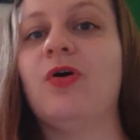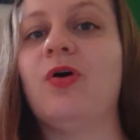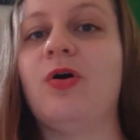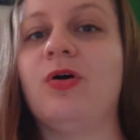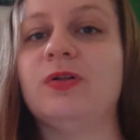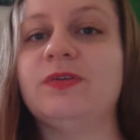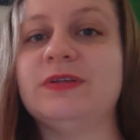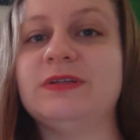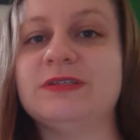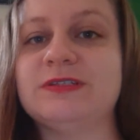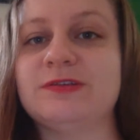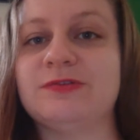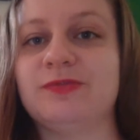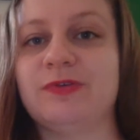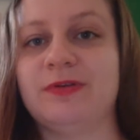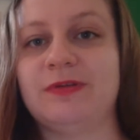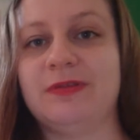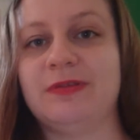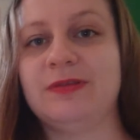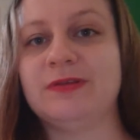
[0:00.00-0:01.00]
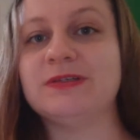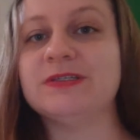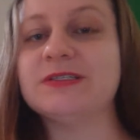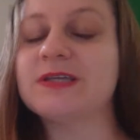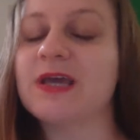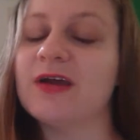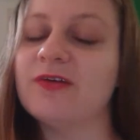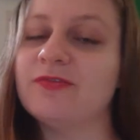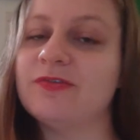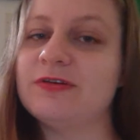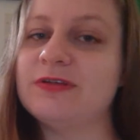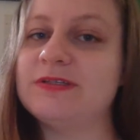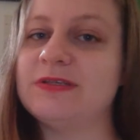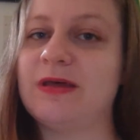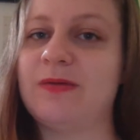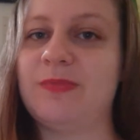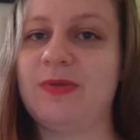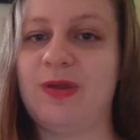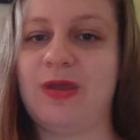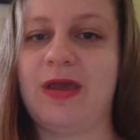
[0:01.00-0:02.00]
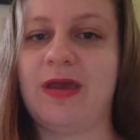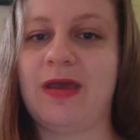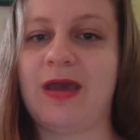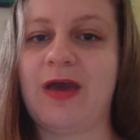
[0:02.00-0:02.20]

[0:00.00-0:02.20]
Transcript: all these different discoveries that may